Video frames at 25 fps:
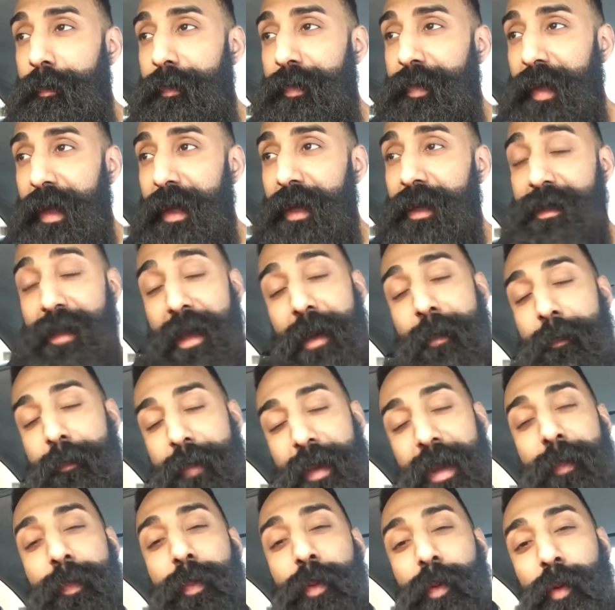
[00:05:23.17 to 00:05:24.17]
that
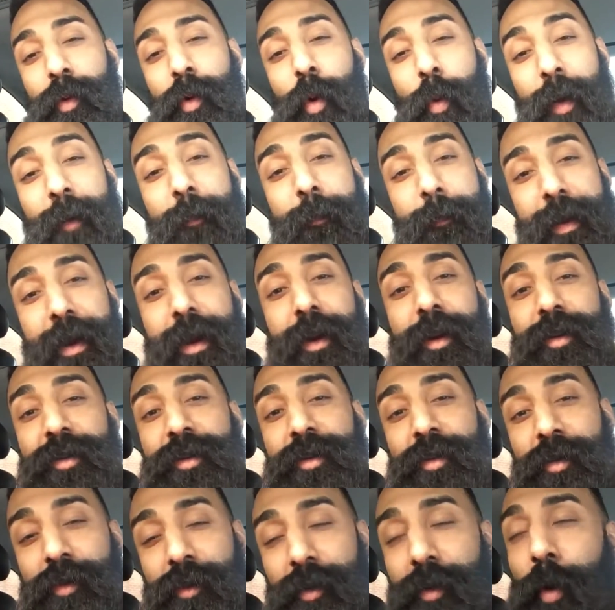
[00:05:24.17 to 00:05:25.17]
people with
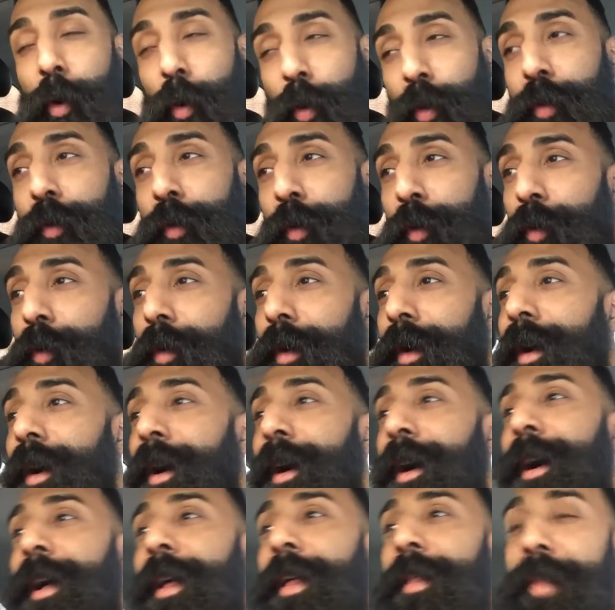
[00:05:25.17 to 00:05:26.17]
beards go through,
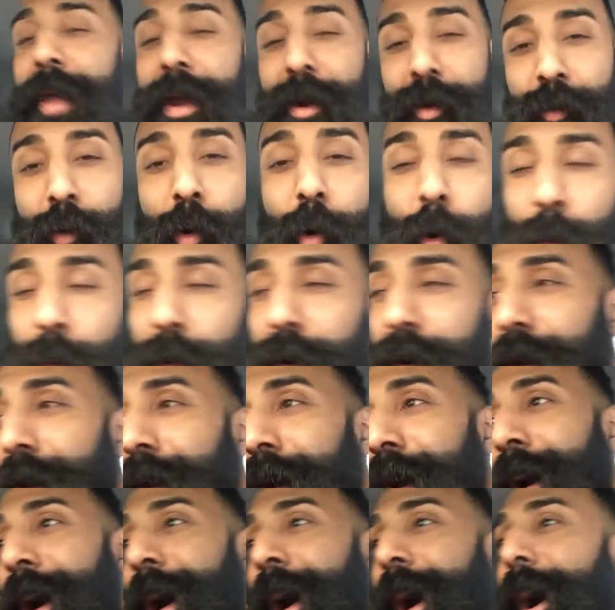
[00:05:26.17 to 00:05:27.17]
that grow one,
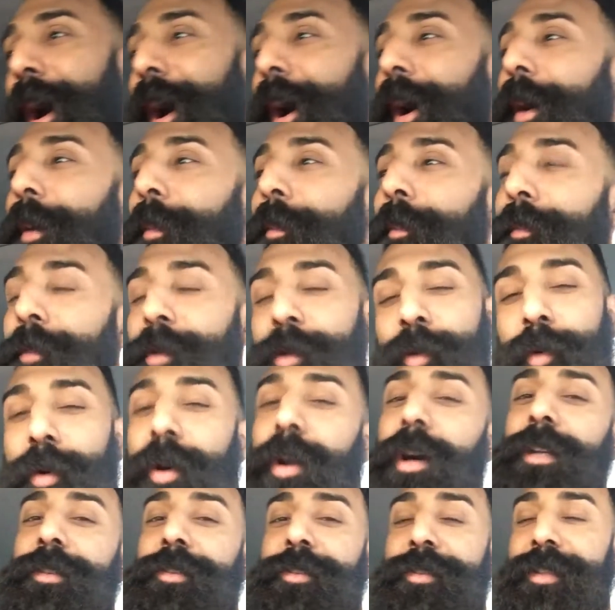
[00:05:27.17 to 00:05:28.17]
you
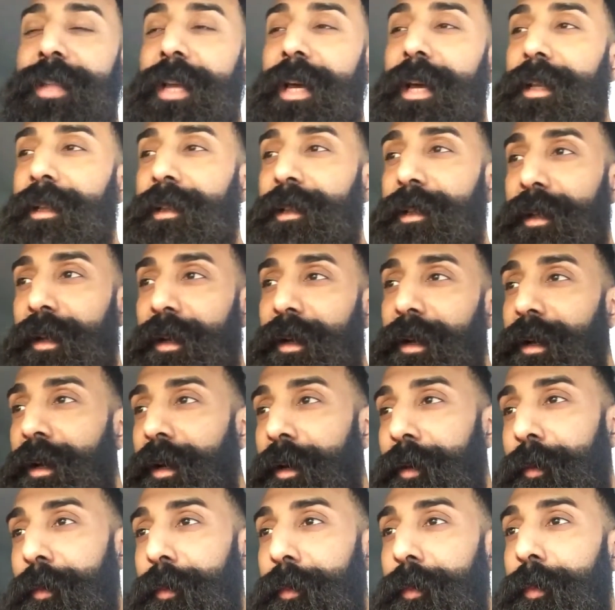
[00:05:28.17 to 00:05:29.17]
wouldn't understand.
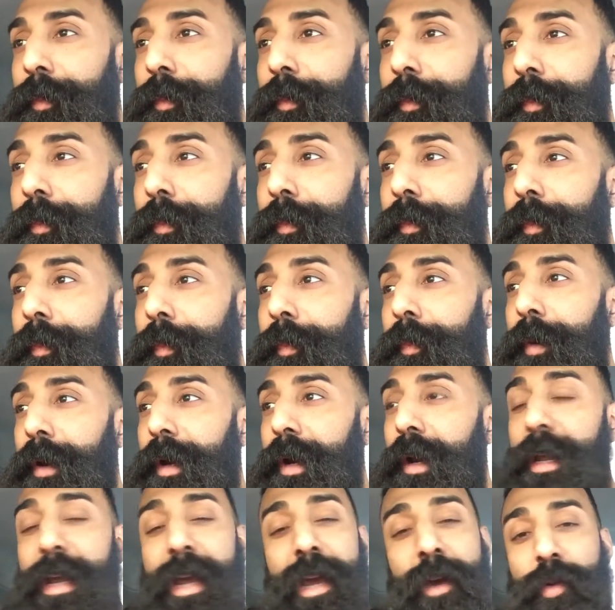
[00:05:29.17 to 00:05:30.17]

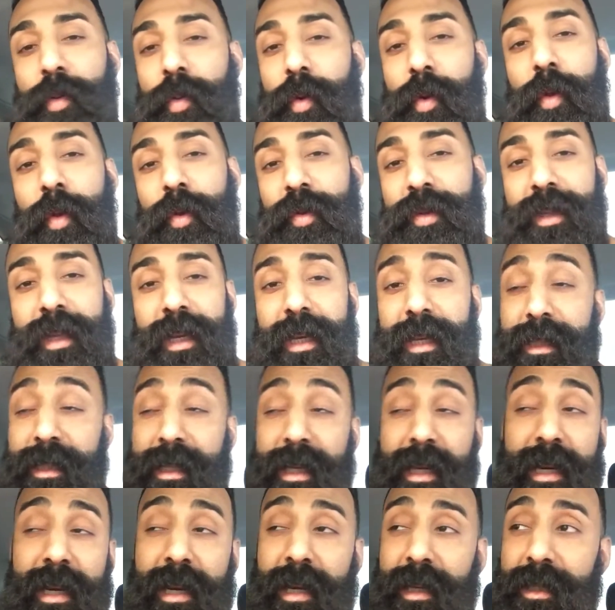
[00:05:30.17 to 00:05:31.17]
But yeah, it was one of those things,
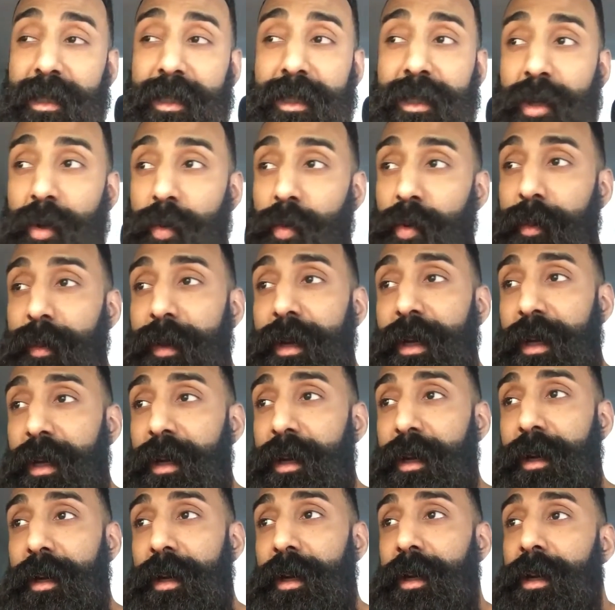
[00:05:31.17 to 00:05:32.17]
and it just stuck with me,
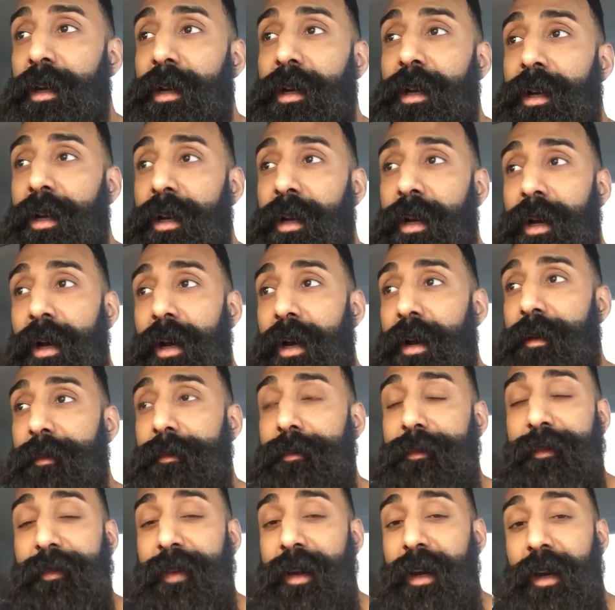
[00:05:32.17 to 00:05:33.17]
and I
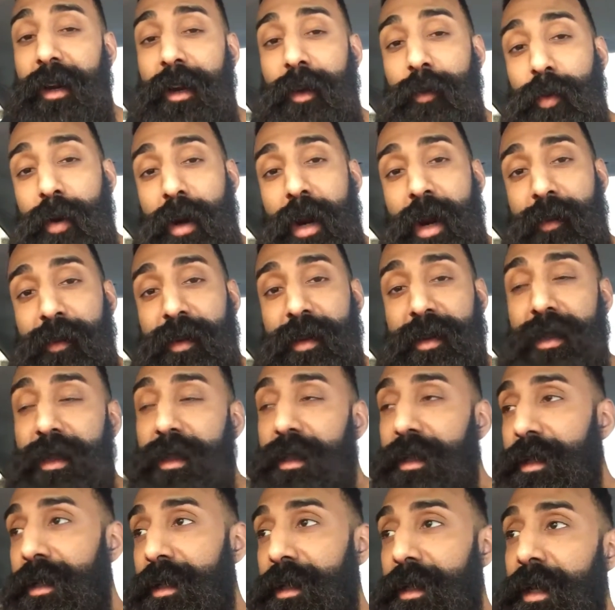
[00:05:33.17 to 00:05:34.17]
fell in love with it ever
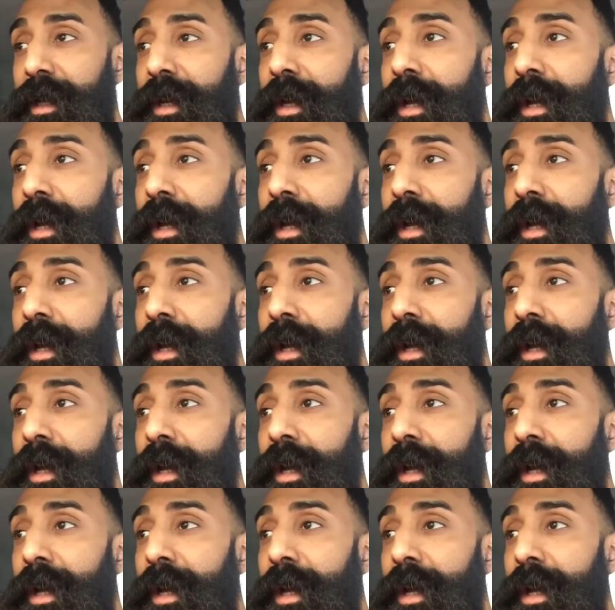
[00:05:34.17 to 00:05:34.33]
since.